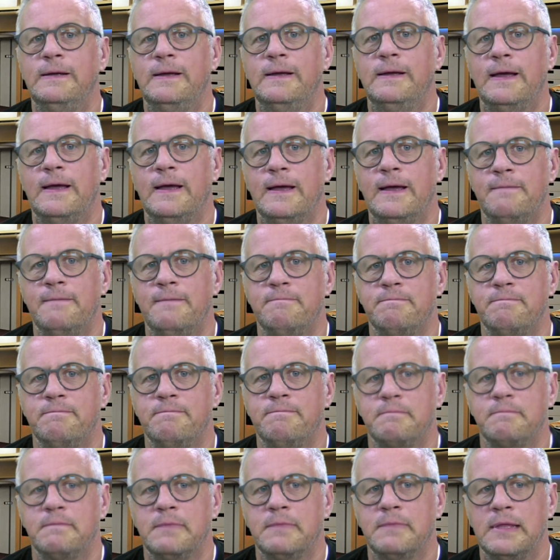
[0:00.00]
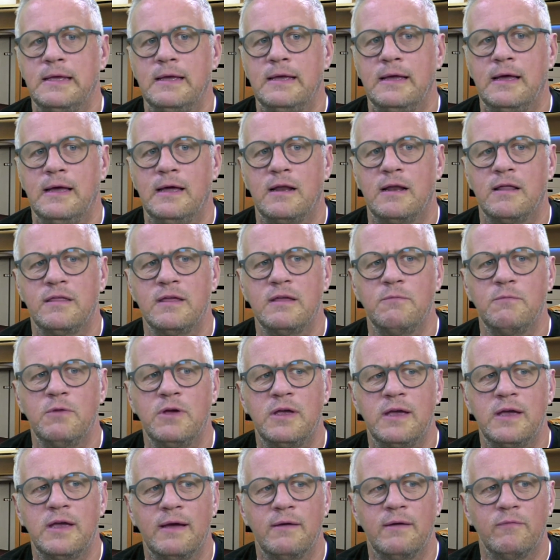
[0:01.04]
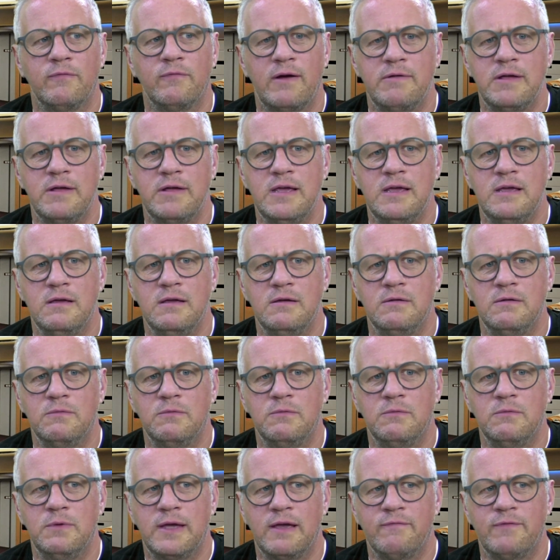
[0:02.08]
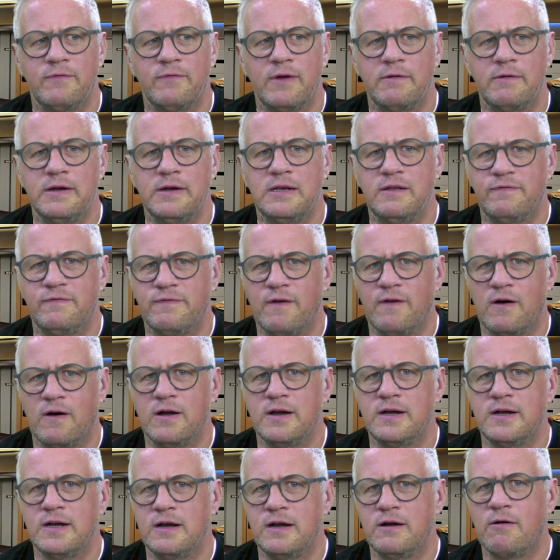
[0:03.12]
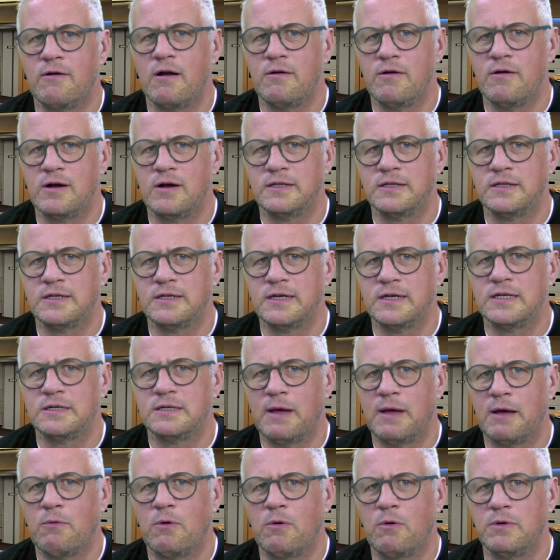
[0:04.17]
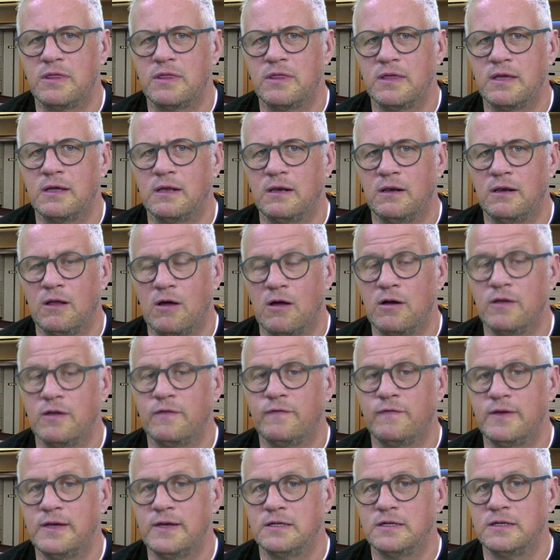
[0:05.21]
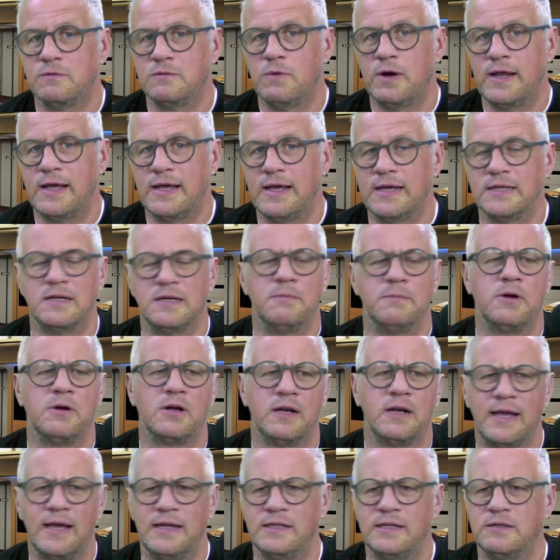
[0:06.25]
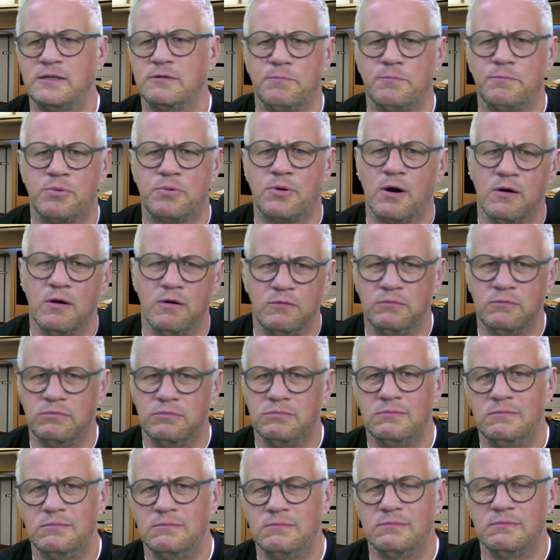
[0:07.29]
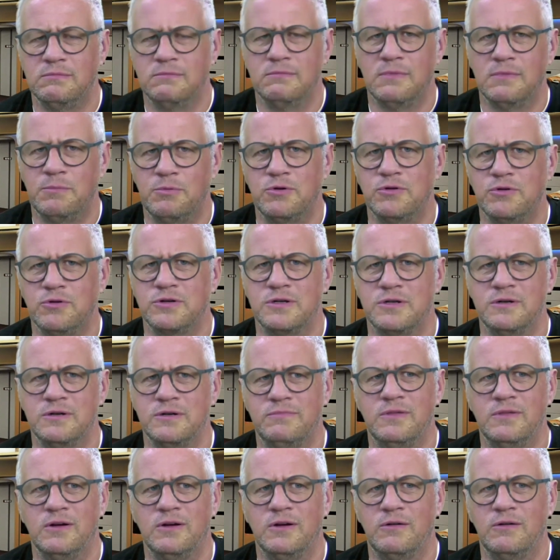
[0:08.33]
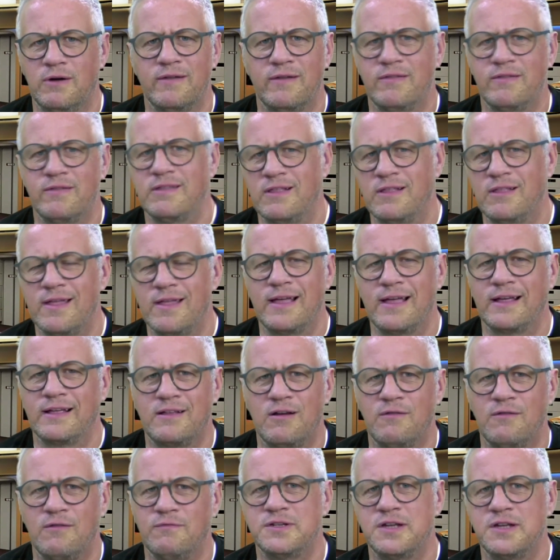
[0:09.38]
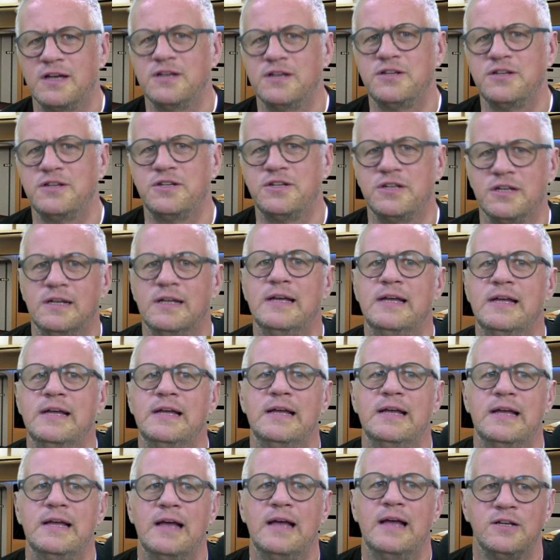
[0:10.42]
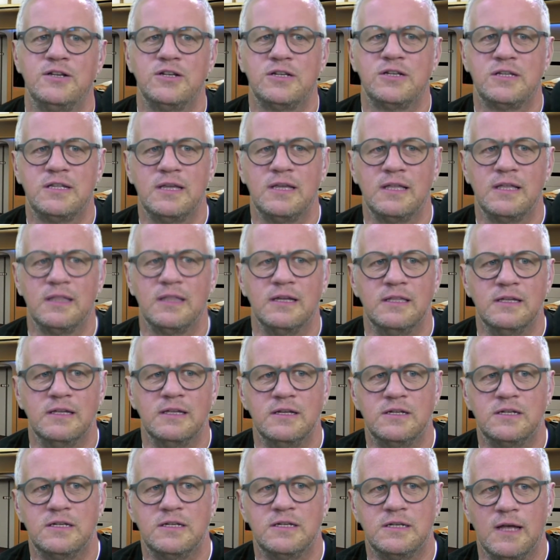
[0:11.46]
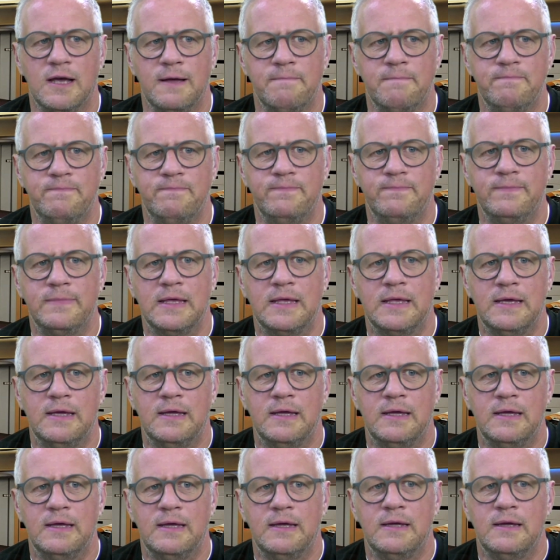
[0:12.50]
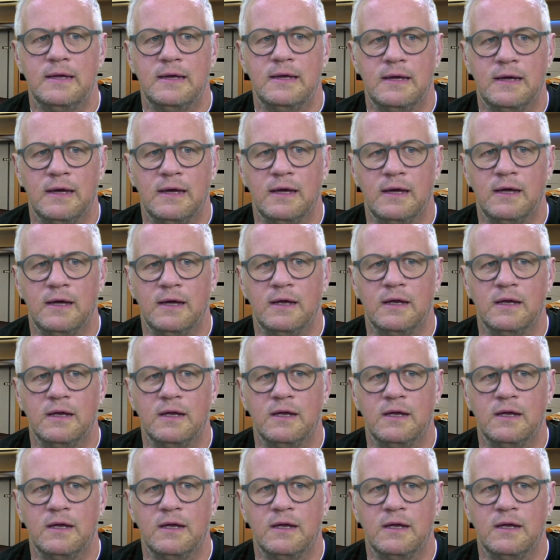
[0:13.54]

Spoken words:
And I think we get very defined in our own ideas about what we think life is and when it is. And I'm not going to get into a pro-abortion or anything like that conversation. I just think that there's, we're